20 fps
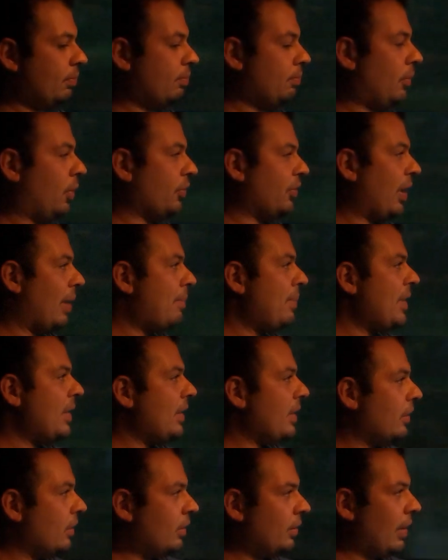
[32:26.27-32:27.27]

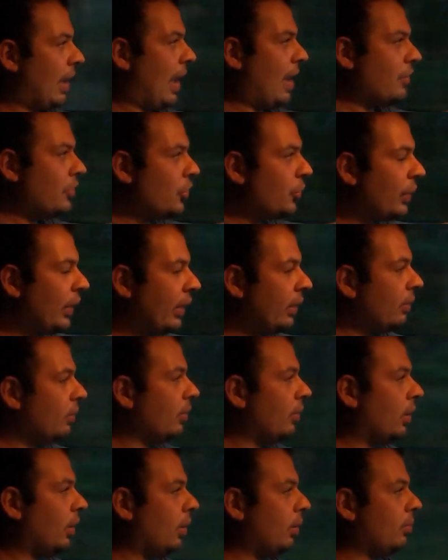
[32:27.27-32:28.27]
multimedia head unit,
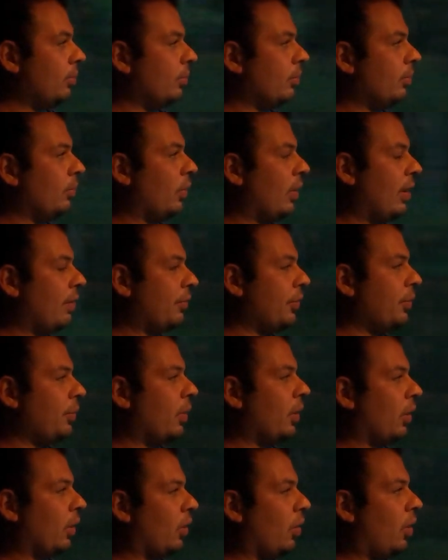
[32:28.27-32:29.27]
whatever you
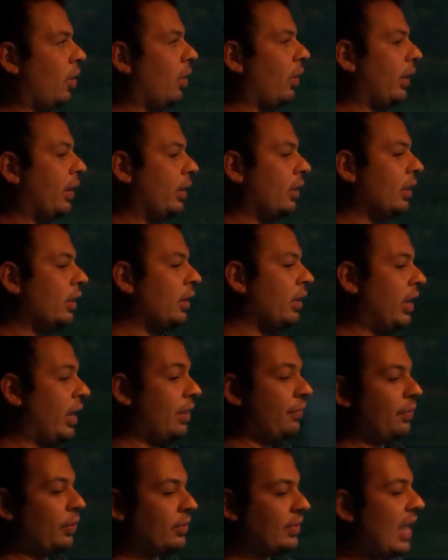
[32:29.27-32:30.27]
want to call it,
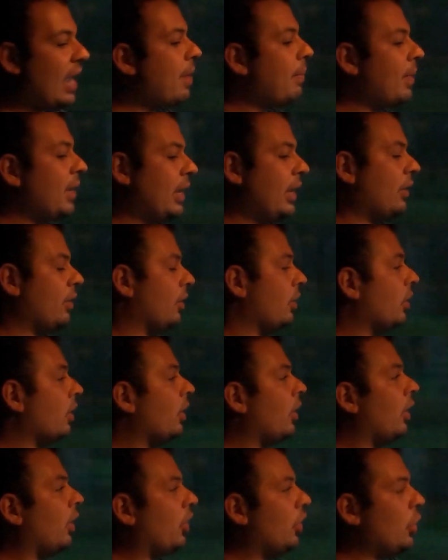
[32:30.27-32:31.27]
infotainment here,
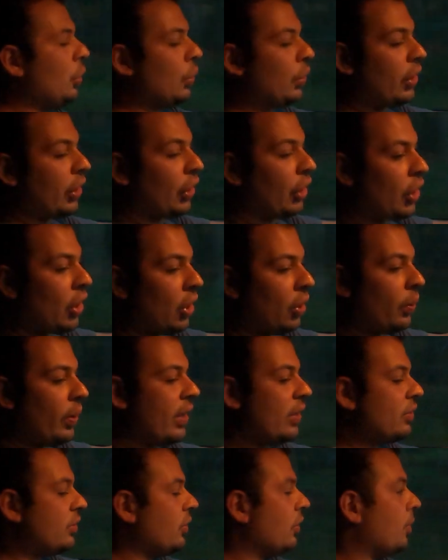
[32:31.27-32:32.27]
you can go
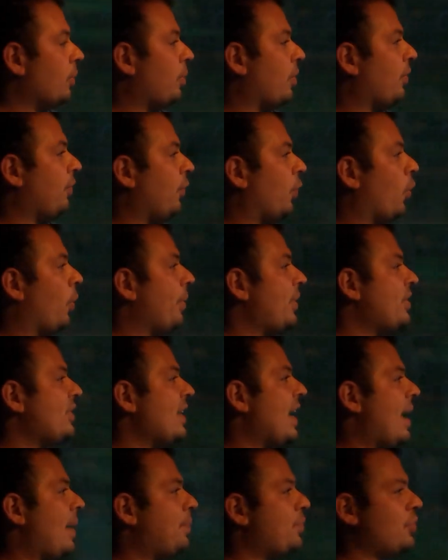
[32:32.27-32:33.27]
into the performance
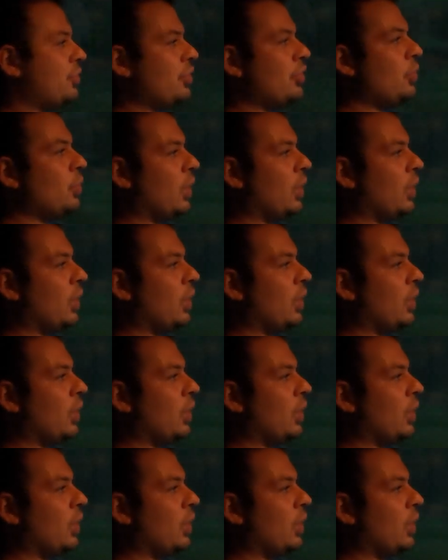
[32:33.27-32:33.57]
apps.